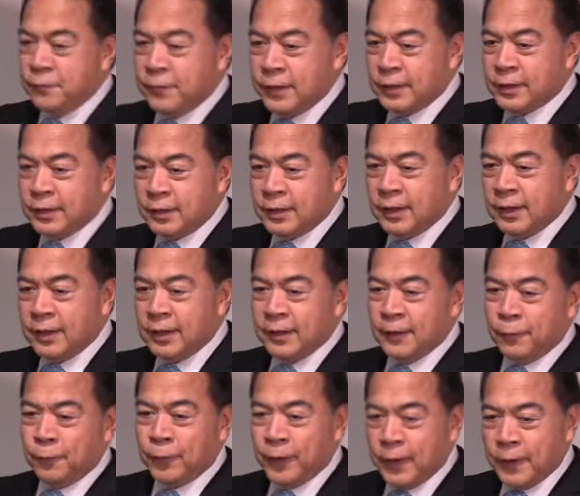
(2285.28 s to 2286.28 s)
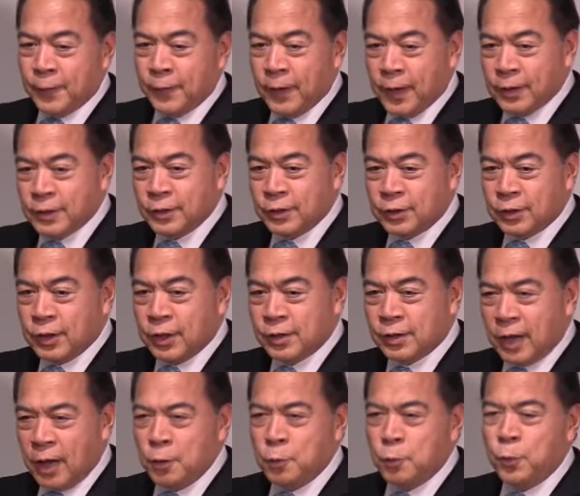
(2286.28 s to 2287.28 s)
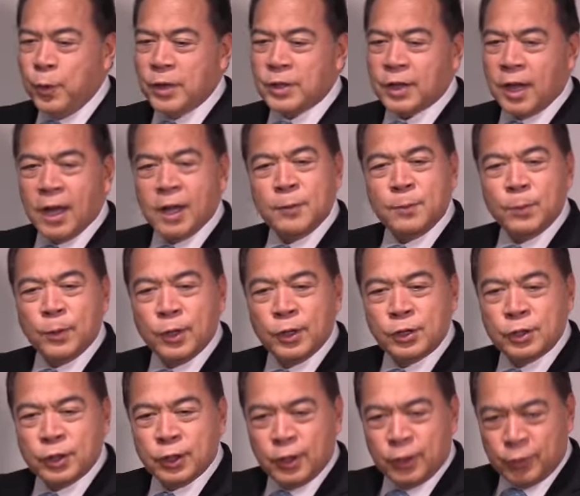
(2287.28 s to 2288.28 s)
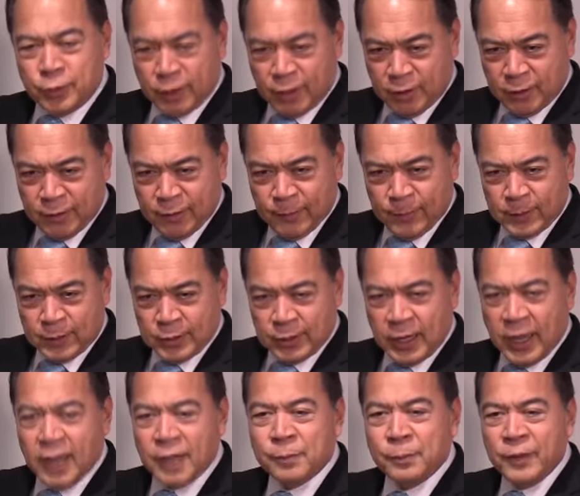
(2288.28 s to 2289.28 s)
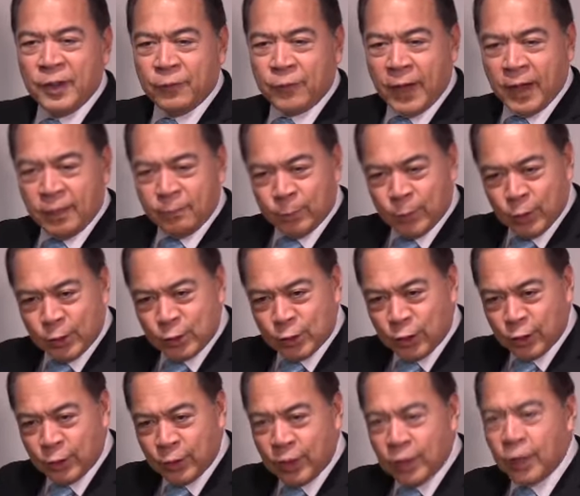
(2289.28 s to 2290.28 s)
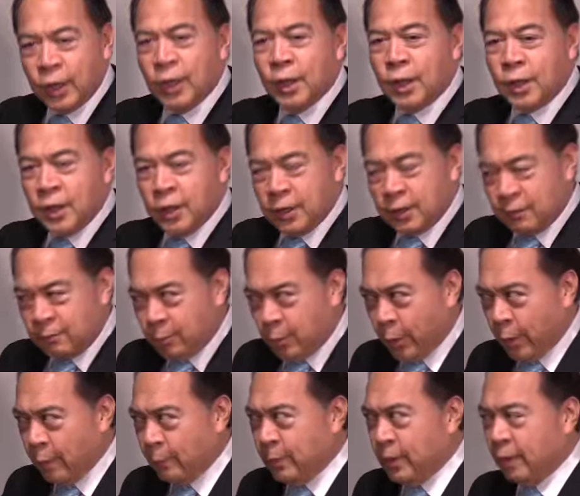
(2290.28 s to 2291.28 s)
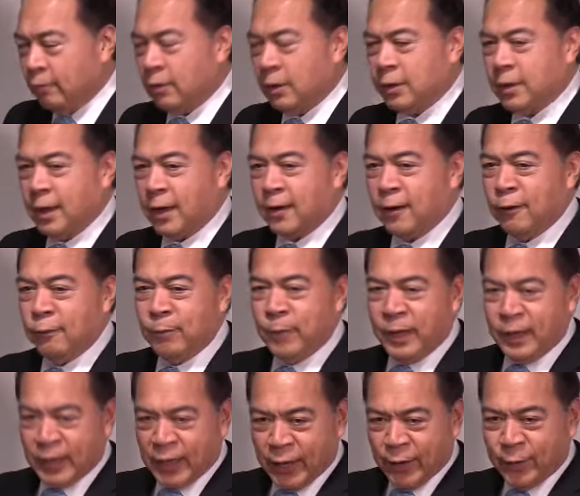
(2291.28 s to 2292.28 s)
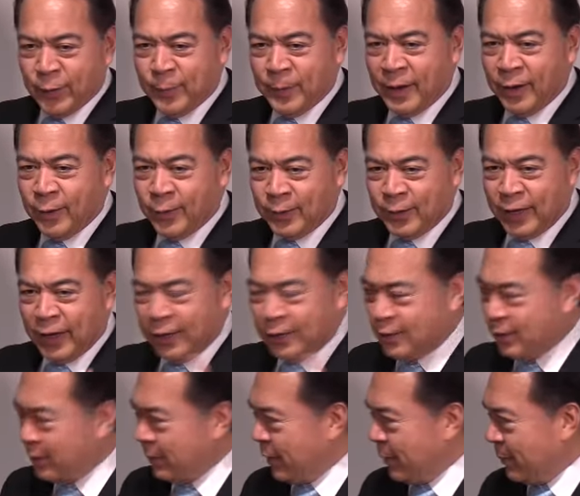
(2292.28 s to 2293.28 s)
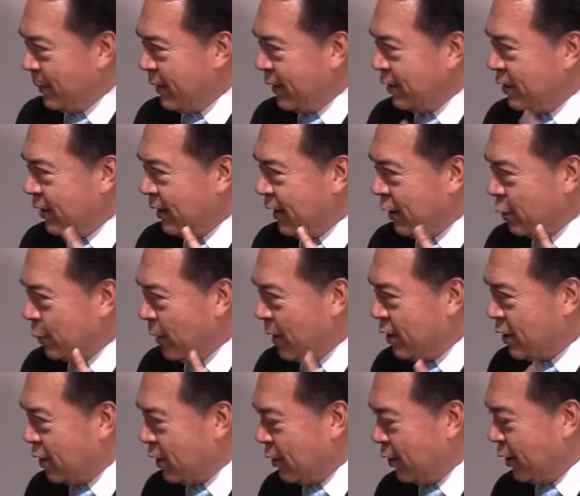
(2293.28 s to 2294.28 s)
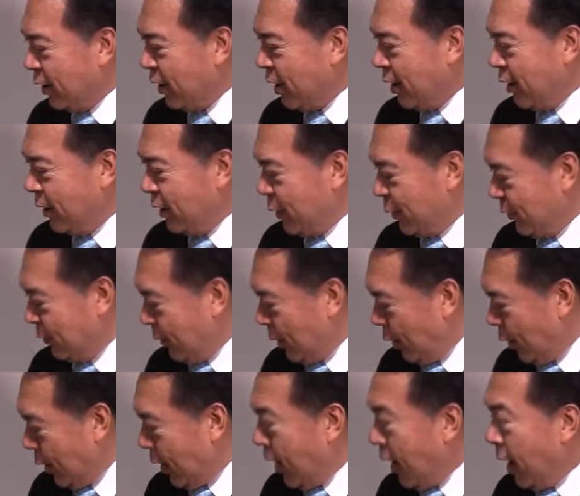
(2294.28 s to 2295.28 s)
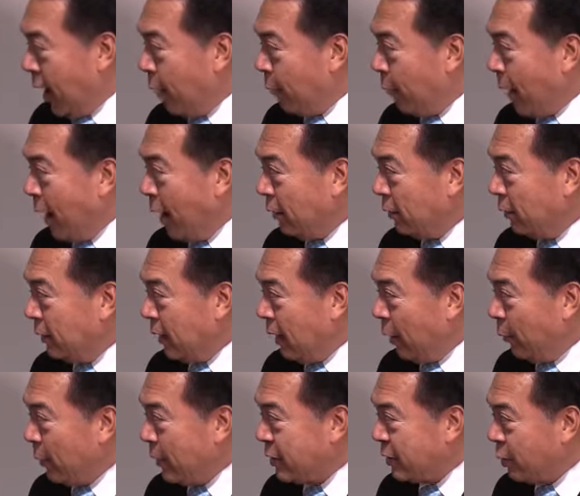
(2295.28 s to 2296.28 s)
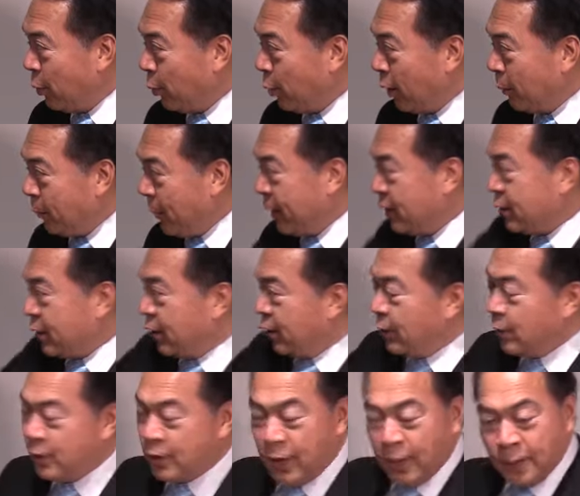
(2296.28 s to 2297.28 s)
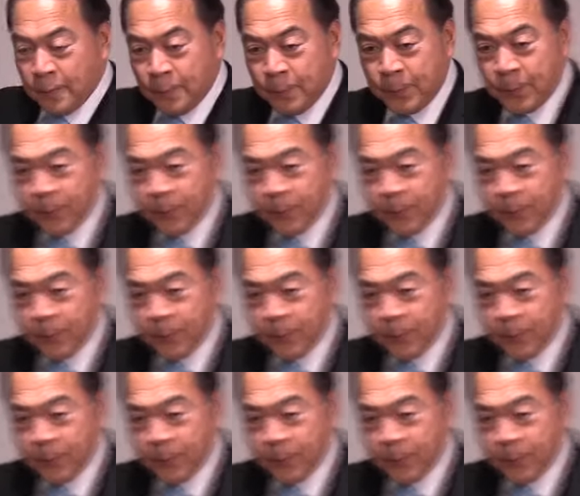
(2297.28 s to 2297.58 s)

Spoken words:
visiting a friend of ours in church. I wish I had more children, because if I had more children, more of them will take care of me now in my old age. Okay, but that's why children are heritage from the Lord. Well, what's the word picture you use here?